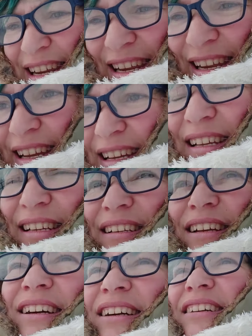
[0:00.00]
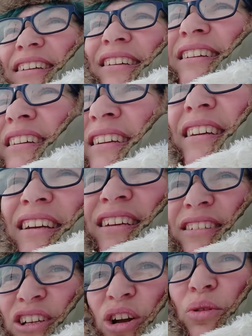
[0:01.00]
And uh,
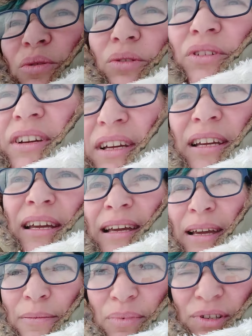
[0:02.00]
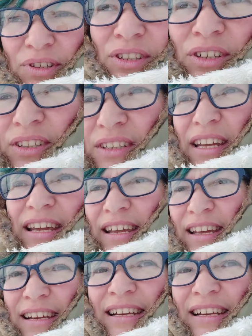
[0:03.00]
it's cold, but it's a good day.